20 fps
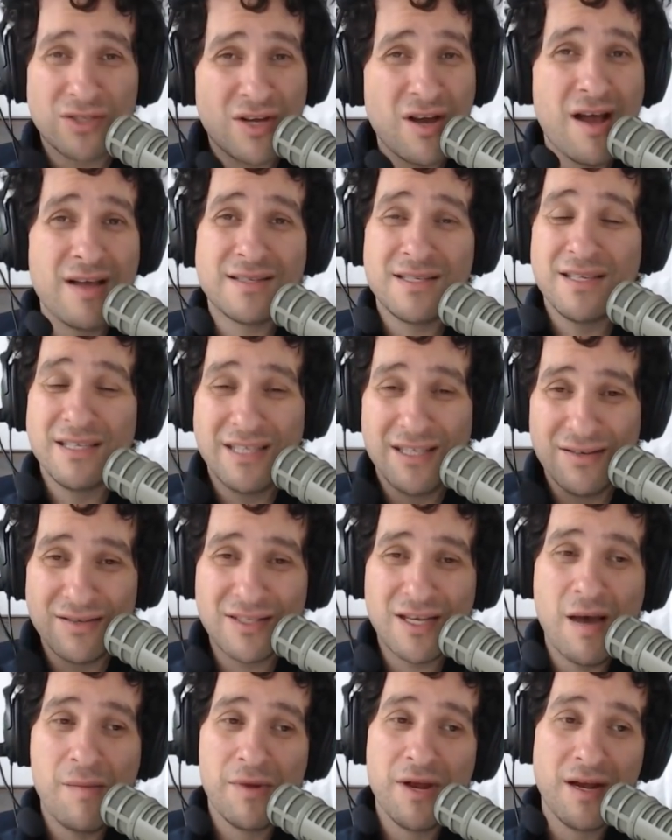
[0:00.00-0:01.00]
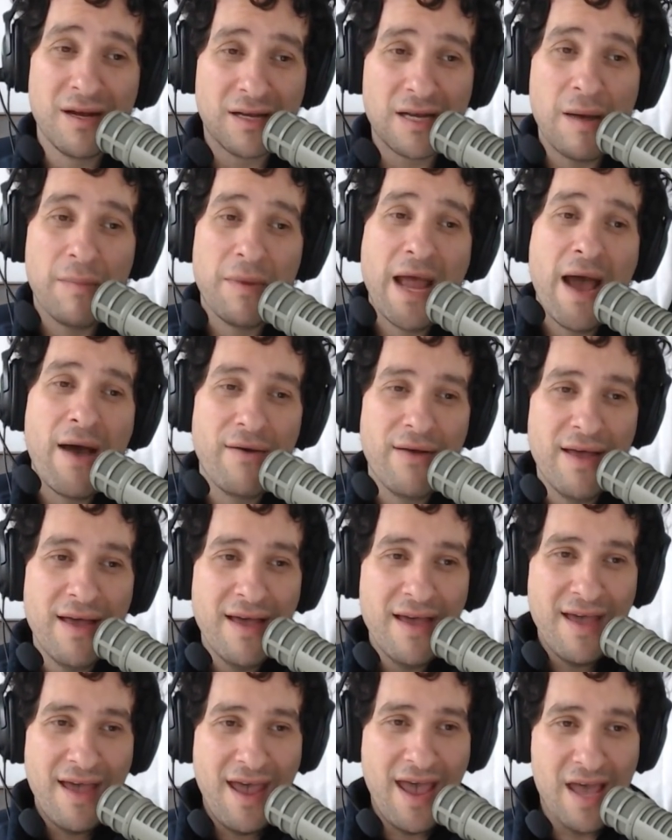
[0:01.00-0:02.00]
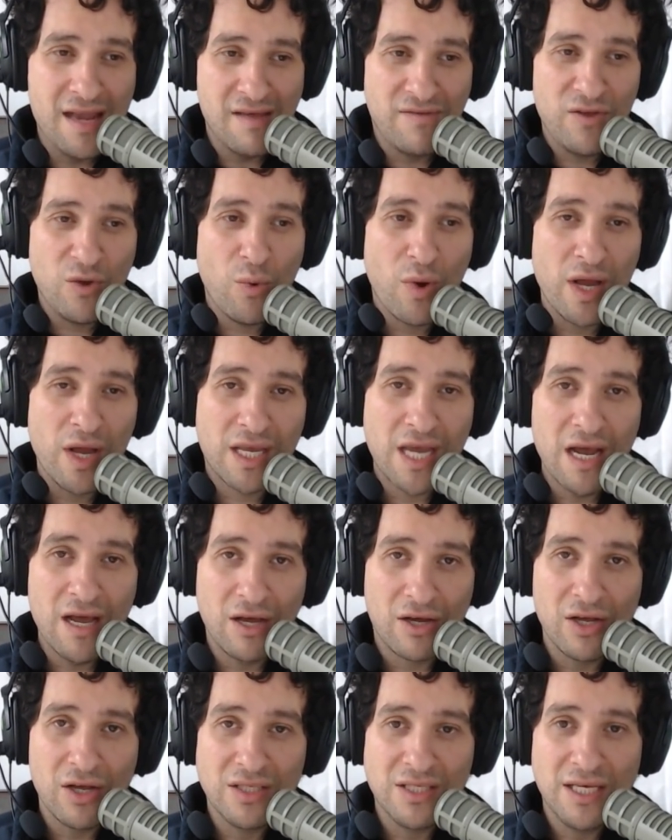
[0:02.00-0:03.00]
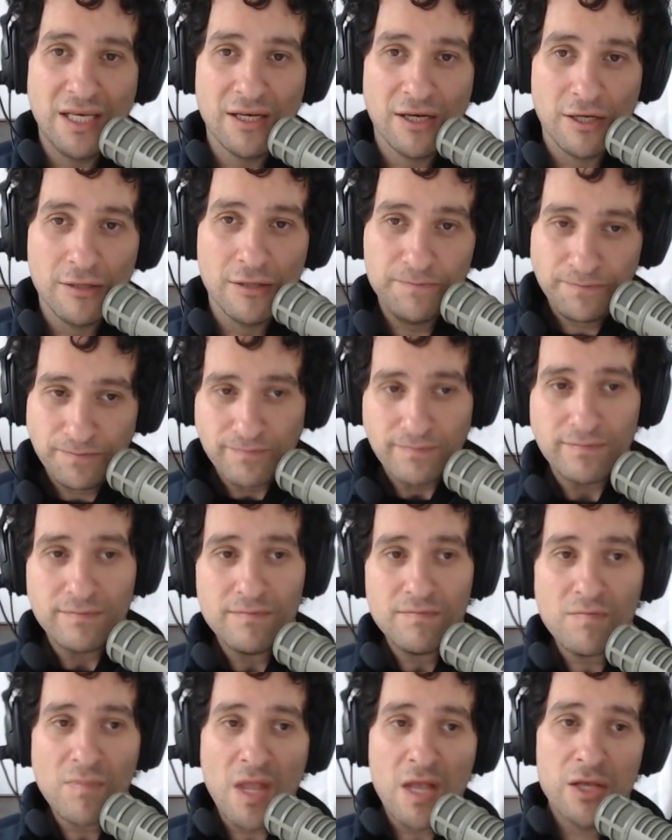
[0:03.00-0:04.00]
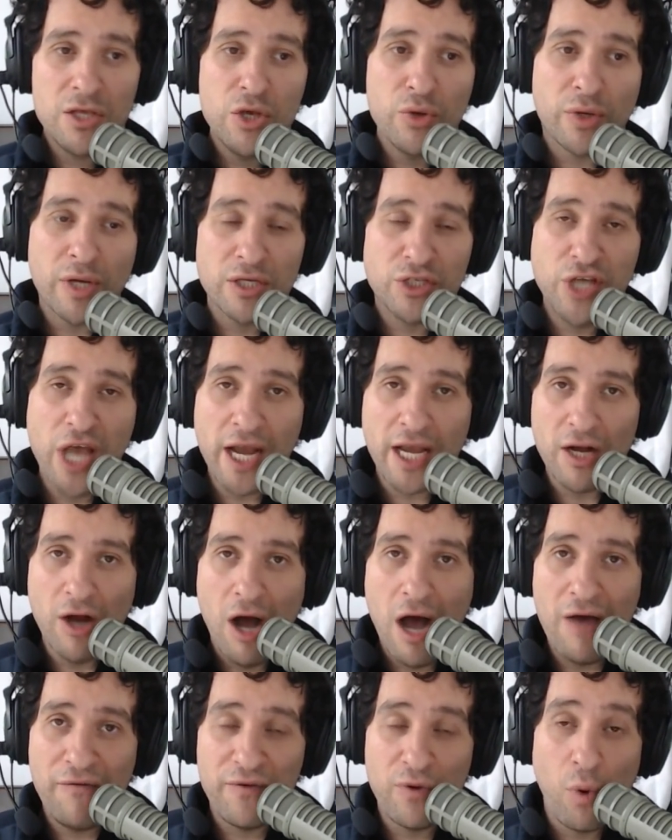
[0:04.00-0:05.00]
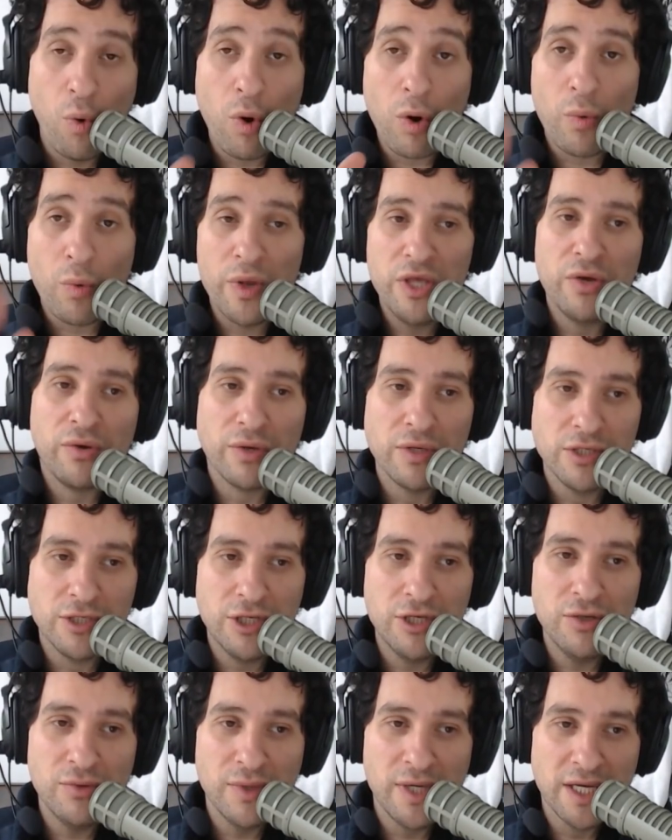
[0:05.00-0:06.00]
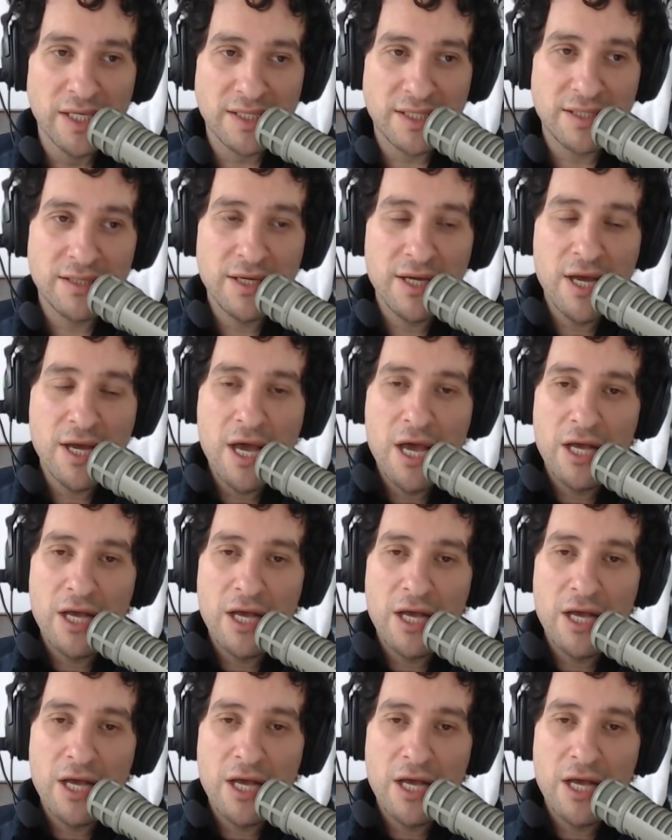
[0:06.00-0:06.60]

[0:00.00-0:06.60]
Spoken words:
there's constantly deals coming in, coming out. And if you want to get a good deal, you can check it often, or what you can do is